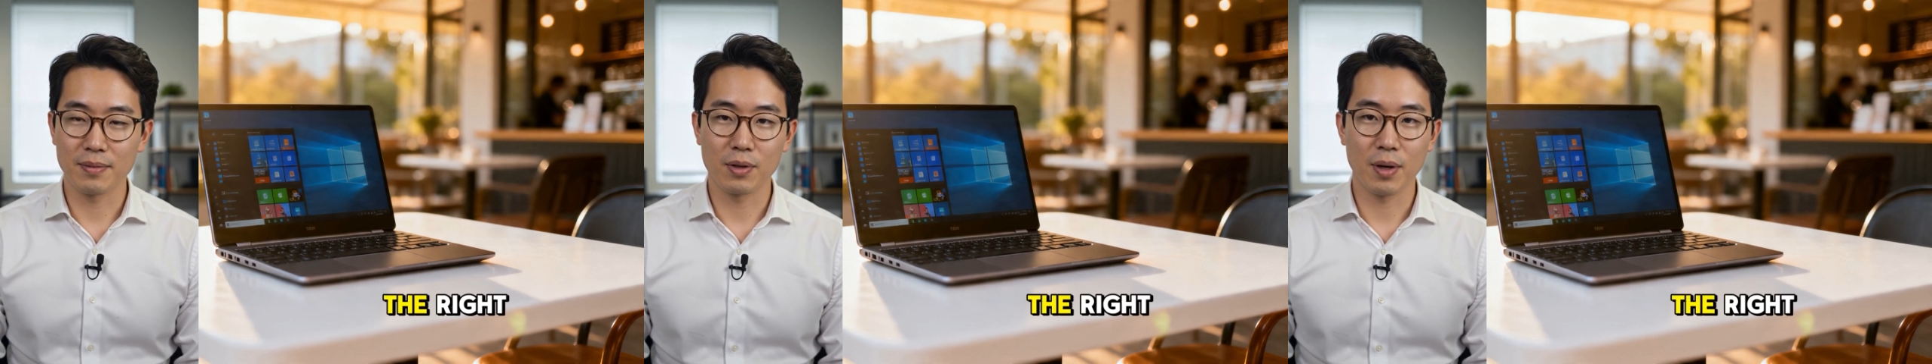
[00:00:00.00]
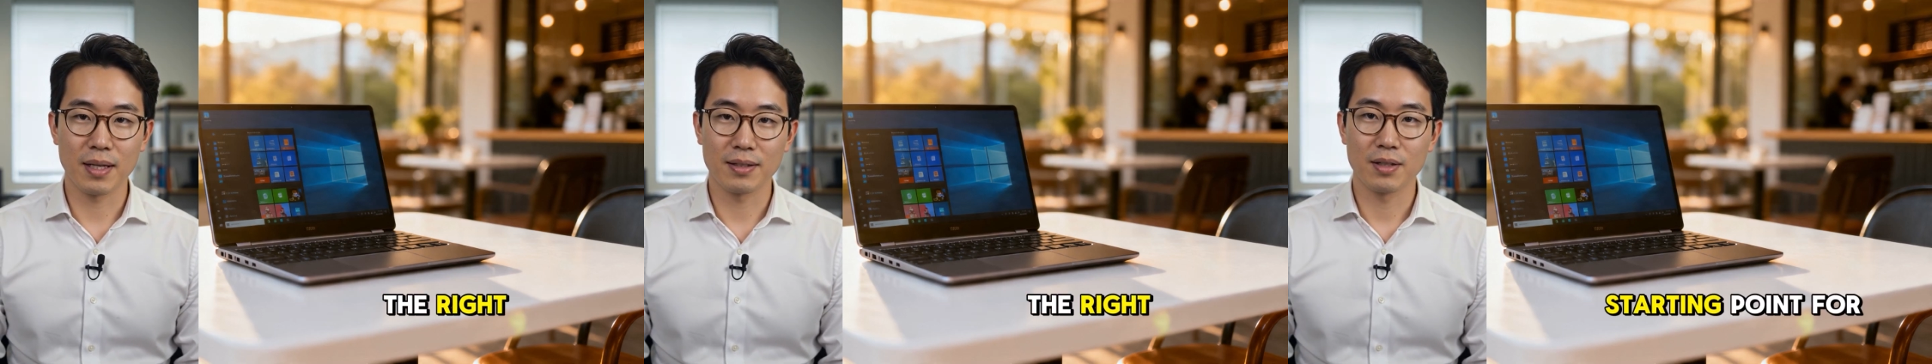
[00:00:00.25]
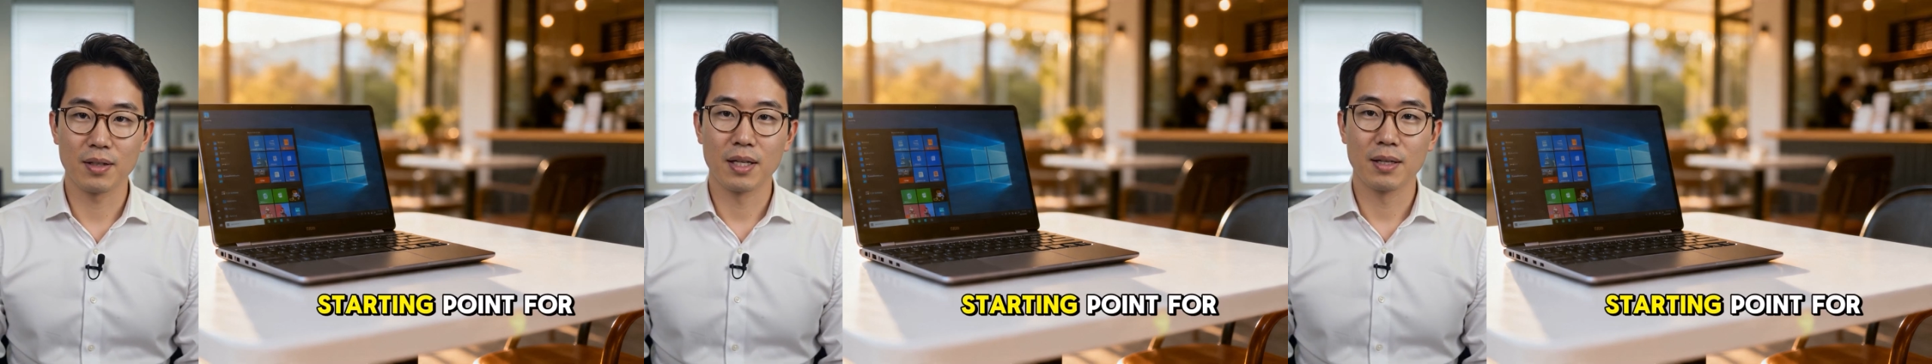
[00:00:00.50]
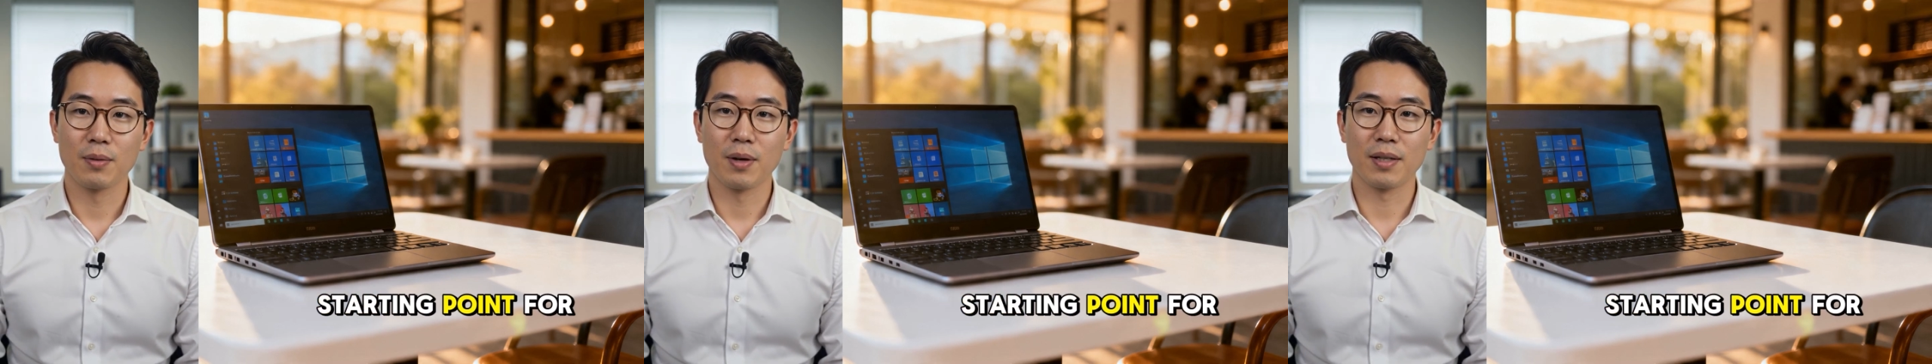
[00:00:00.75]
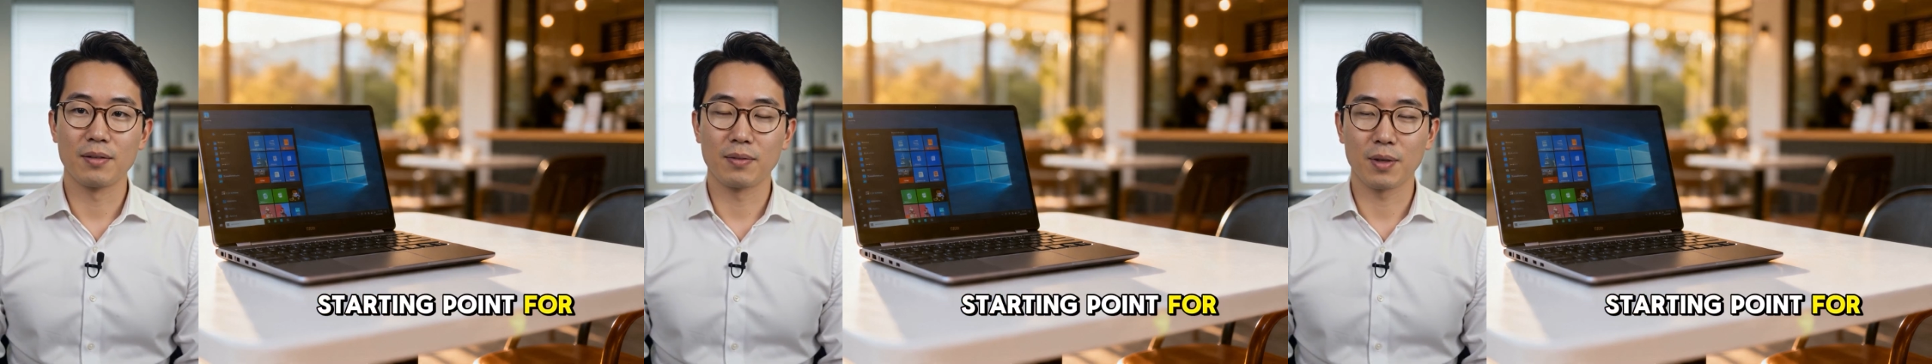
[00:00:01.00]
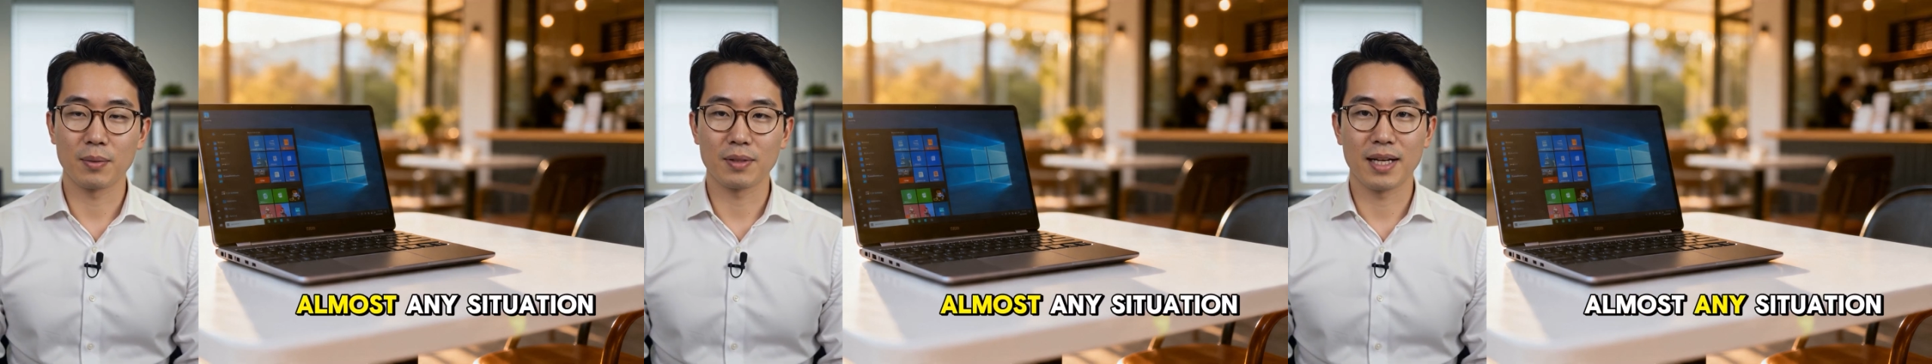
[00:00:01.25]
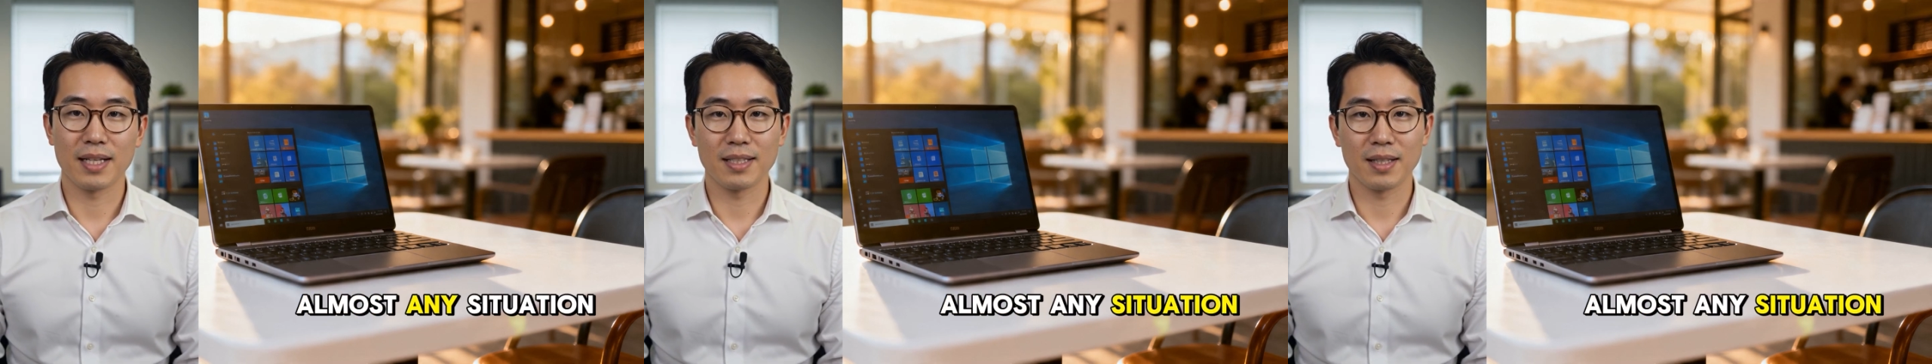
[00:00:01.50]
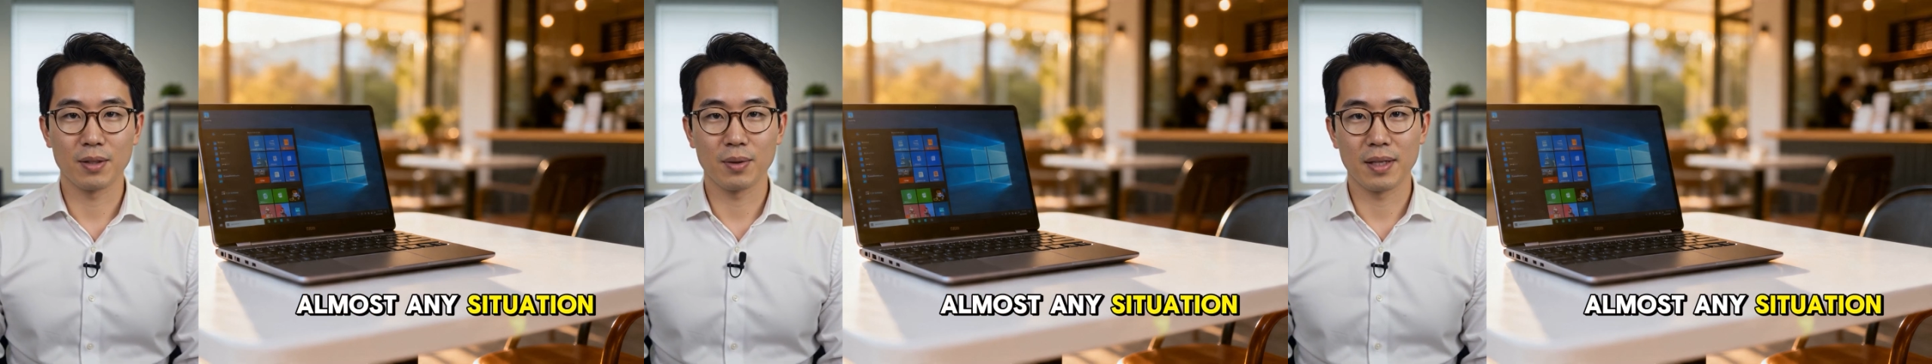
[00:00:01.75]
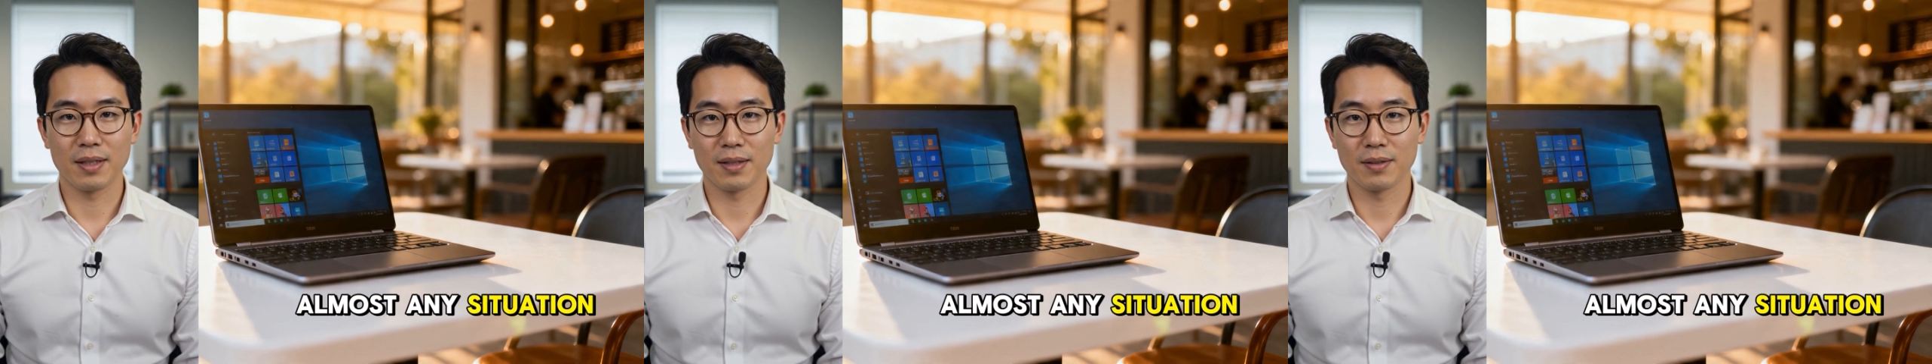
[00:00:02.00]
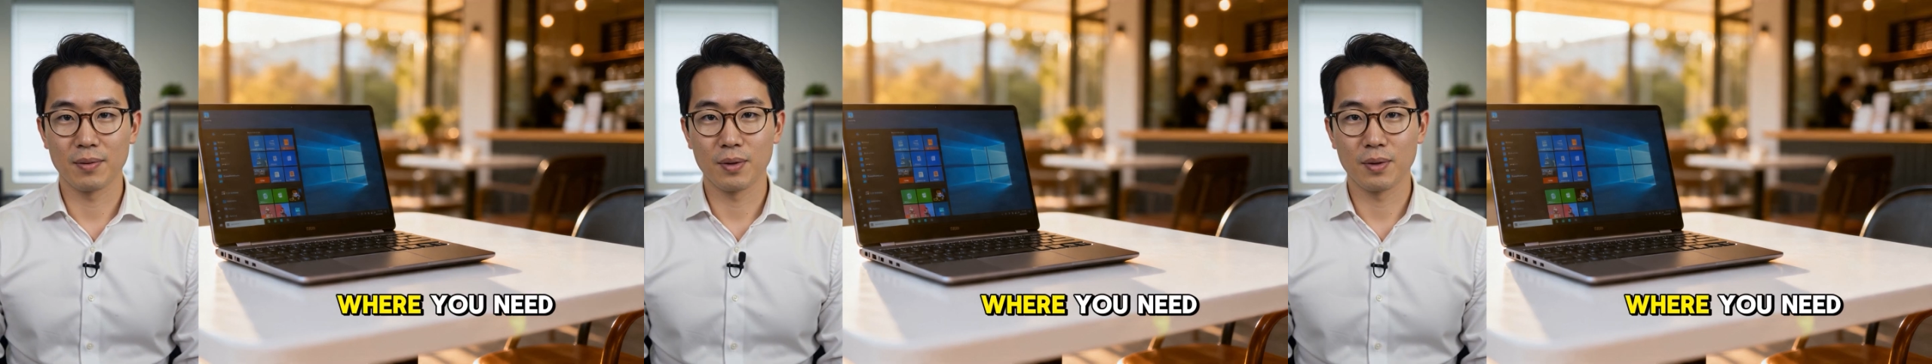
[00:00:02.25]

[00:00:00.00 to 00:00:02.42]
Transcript: the right starting point for almost any situation